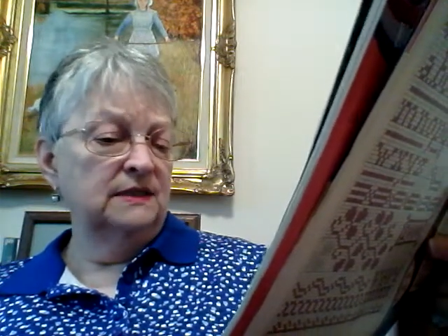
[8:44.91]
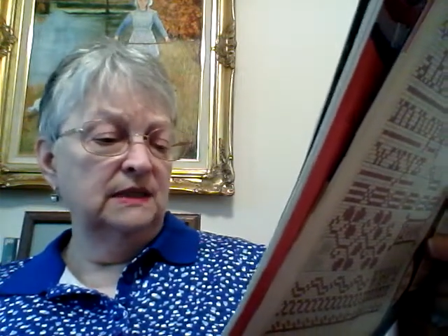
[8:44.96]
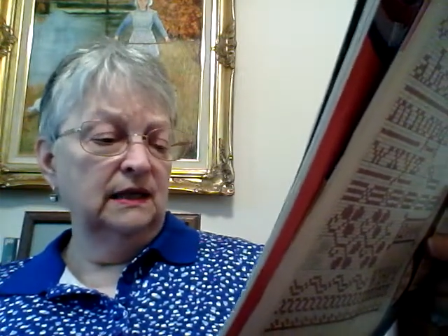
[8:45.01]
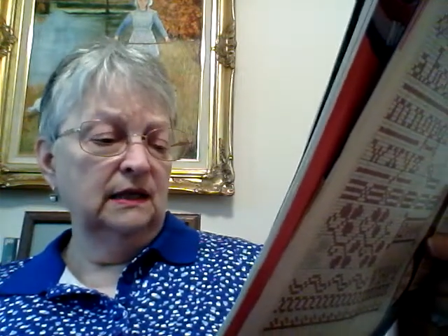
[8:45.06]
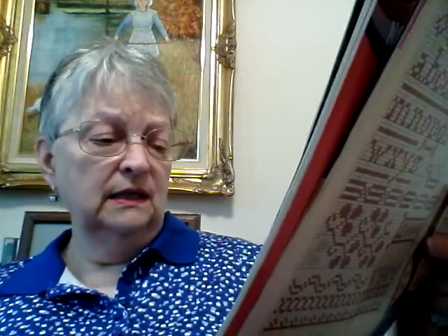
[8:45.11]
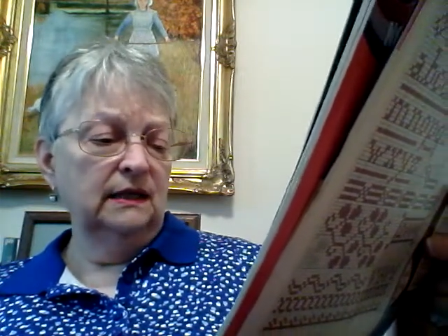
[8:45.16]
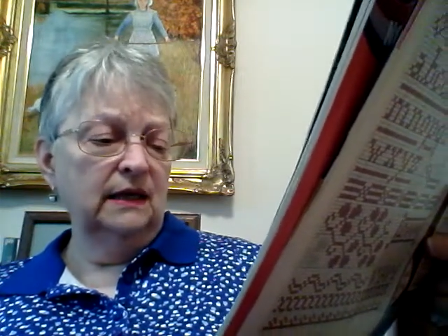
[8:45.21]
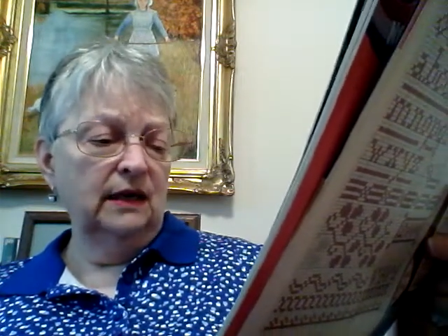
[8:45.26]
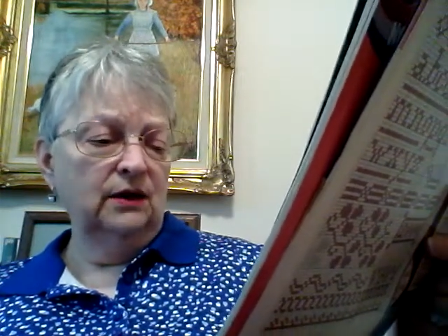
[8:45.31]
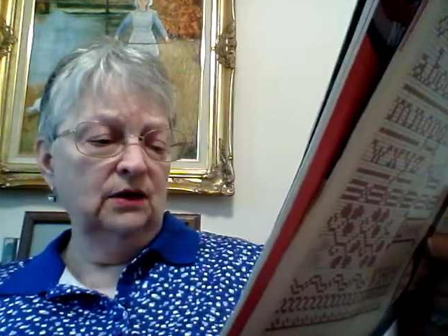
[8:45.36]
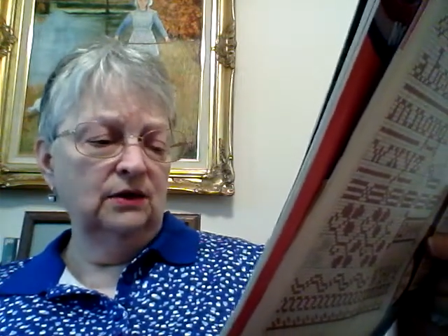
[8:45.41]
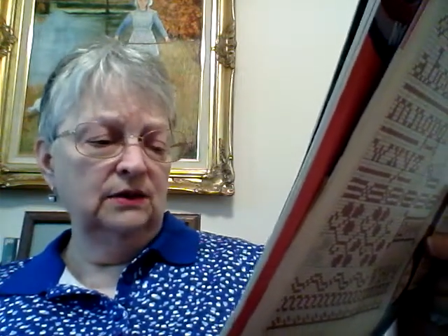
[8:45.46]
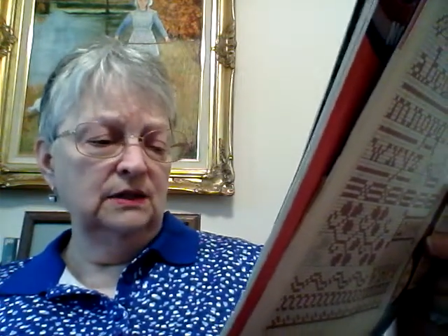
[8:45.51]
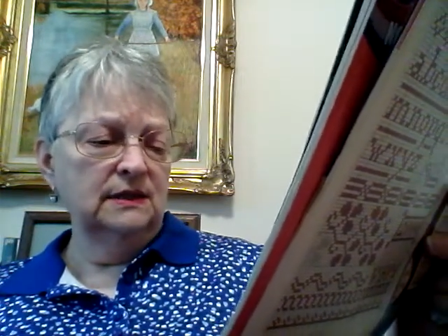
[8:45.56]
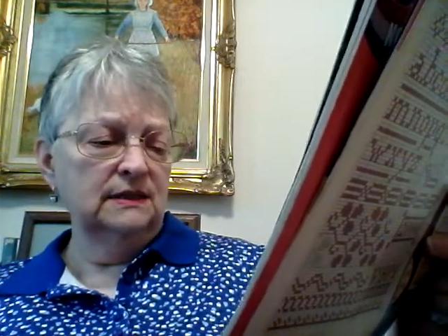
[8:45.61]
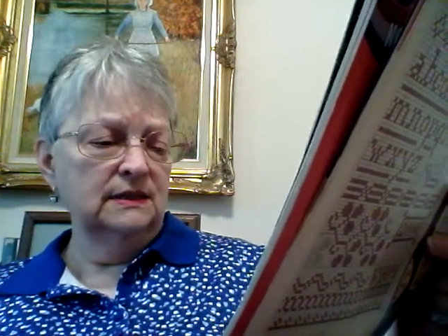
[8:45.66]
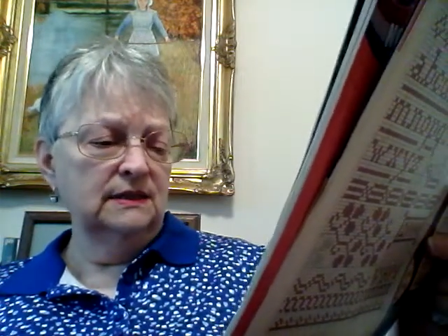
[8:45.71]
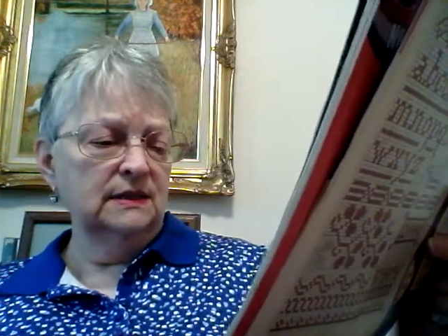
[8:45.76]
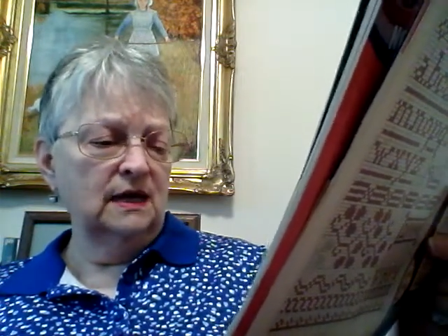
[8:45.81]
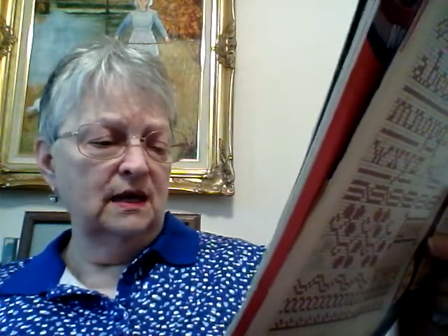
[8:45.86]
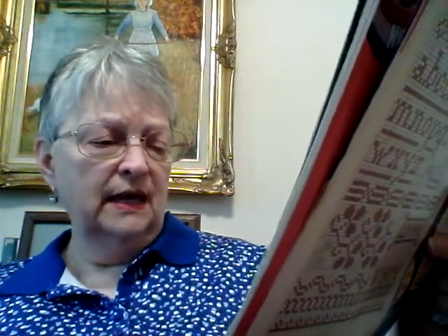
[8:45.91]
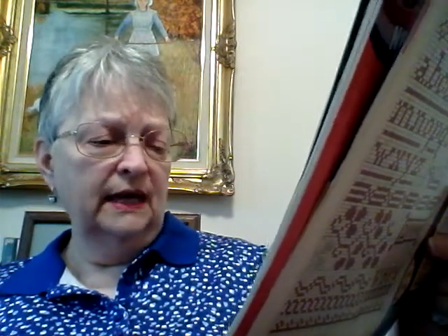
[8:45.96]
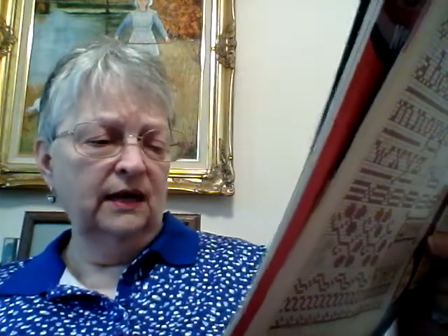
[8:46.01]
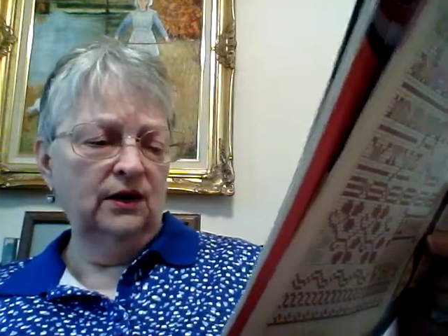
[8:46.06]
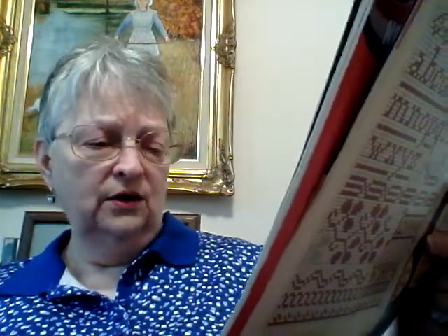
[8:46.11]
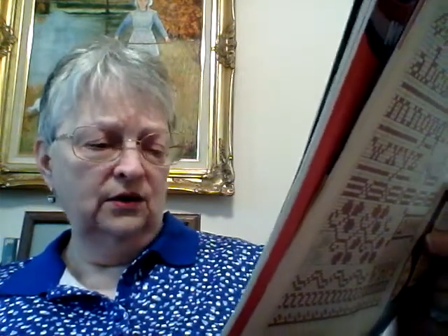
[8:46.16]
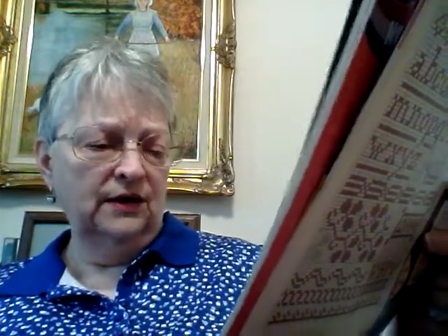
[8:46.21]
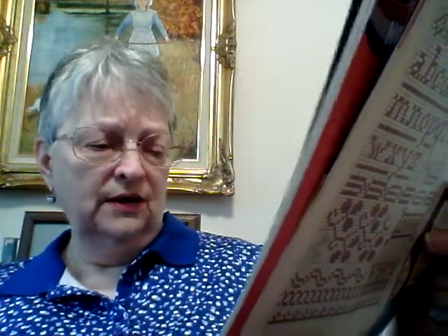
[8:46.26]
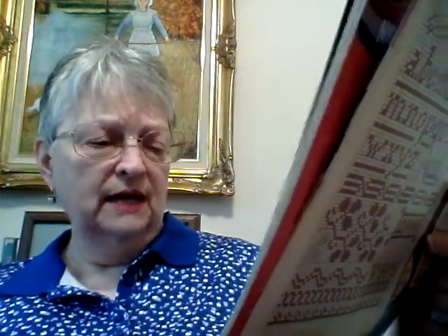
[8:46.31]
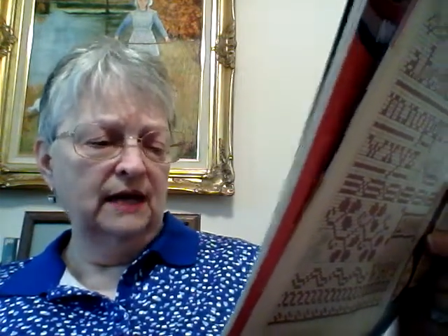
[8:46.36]
seen
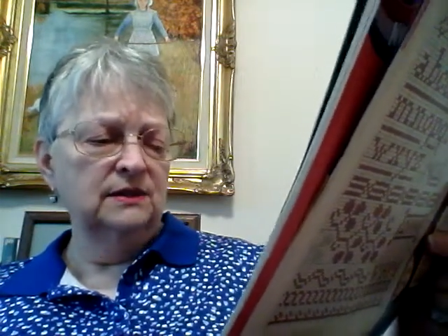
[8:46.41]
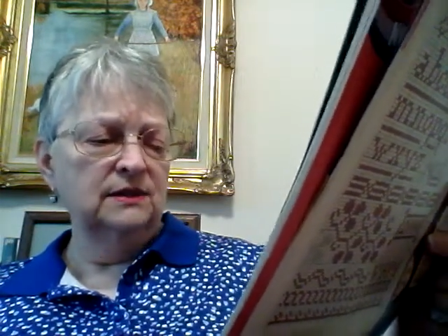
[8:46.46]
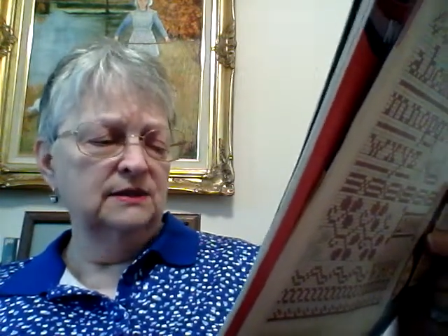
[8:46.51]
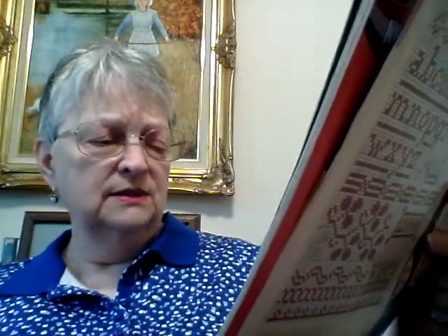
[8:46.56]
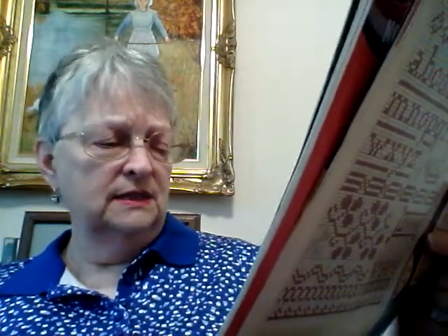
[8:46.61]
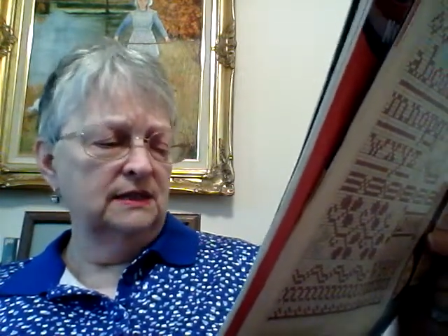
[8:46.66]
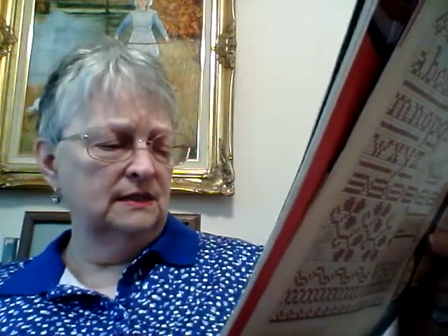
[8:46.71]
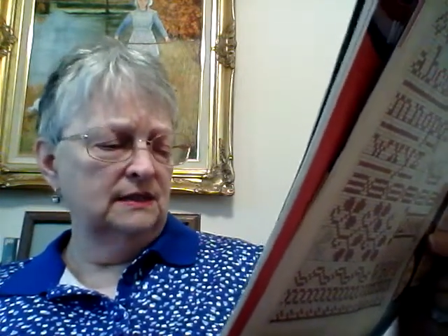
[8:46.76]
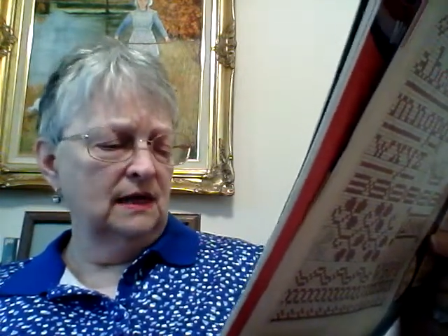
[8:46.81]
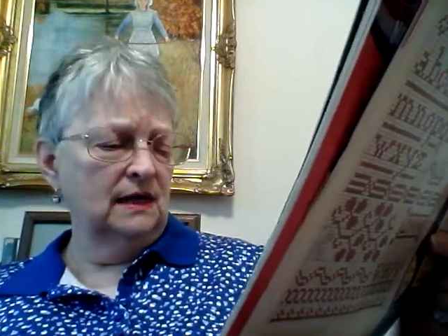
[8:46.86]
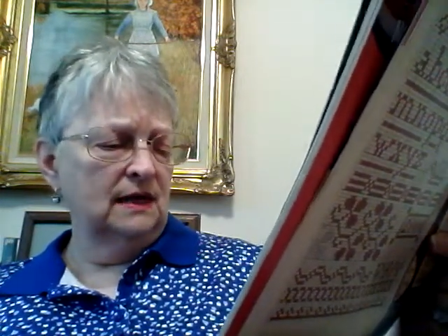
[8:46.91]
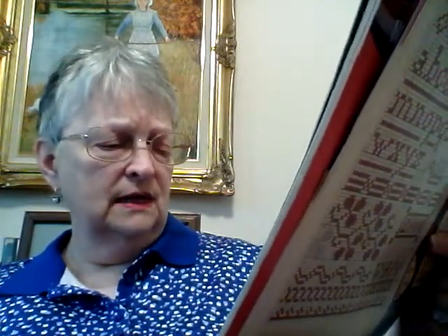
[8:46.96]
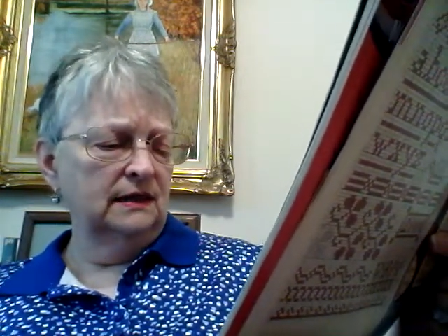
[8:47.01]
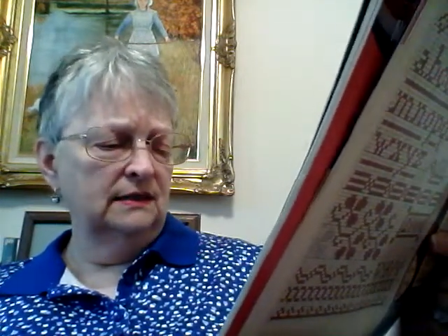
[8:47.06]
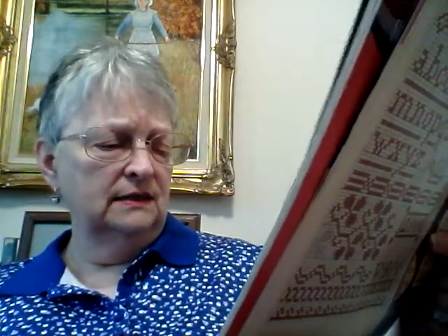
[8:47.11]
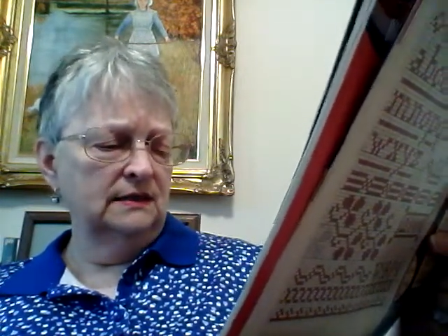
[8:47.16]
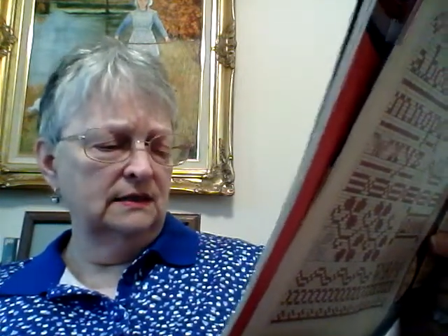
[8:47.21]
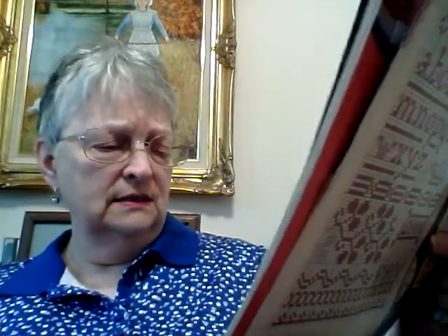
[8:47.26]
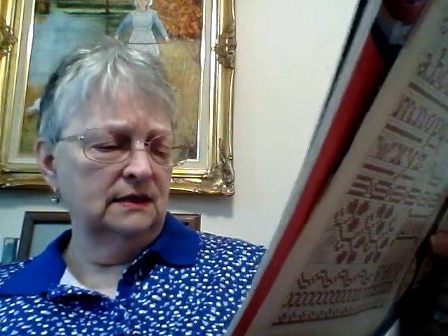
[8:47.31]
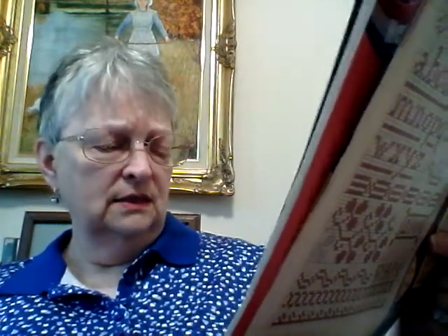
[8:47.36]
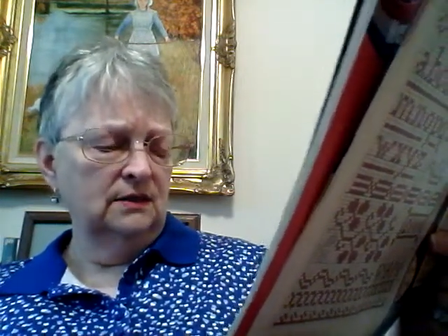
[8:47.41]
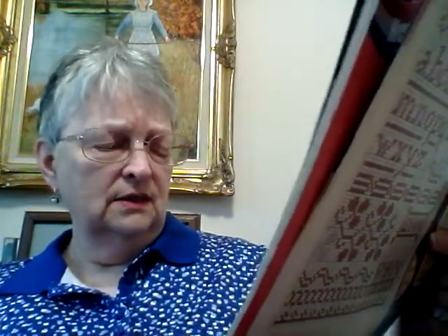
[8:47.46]
Herrenhaus Designs